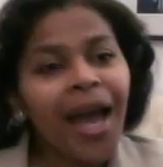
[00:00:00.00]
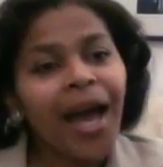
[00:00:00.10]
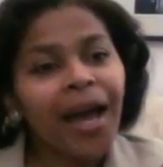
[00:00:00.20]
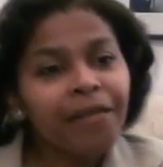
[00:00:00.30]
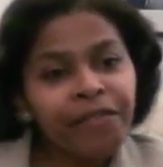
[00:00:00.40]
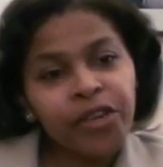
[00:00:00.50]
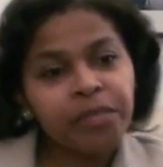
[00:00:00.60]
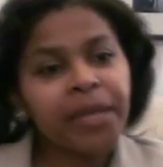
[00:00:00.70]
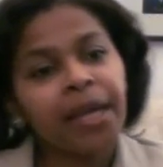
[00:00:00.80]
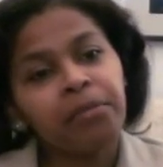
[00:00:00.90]
I first
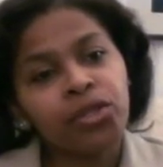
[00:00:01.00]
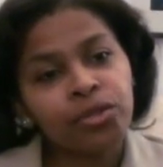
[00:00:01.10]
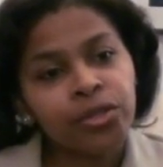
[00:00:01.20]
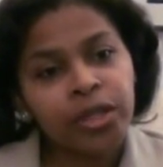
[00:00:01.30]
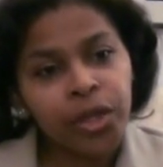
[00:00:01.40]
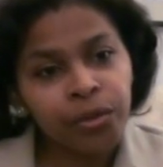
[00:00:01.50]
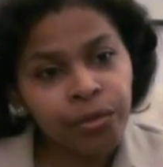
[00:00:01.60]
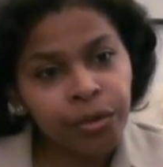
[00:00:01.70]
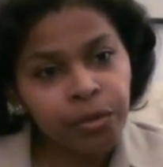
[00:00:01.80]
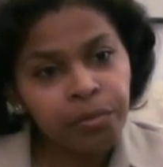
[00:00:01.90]
became interested in
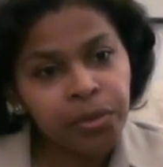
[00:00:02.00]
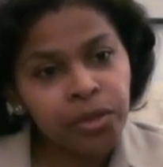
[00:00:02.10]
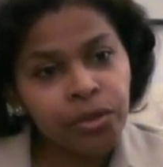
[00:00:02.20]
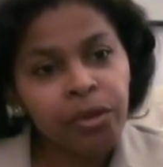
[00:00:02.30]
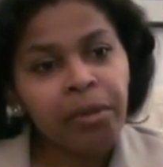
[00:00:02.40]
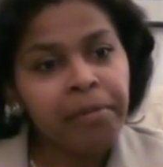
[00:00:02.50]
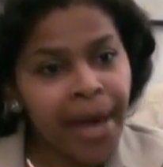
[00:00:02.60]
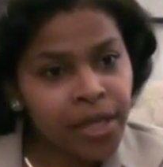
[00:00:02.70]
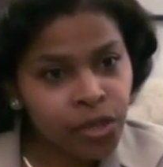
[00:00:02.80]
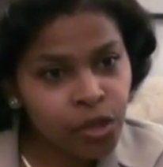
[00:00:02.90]
groups during my
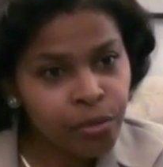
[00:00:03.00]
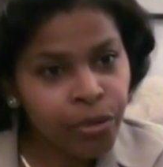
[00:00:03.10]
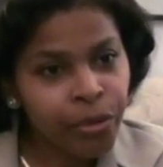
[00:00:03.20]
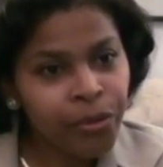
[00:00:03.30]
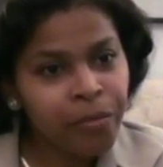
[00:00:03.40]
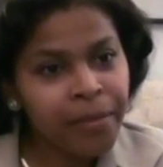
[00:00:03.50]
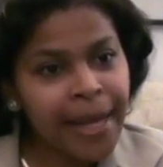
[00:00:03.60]
master's program,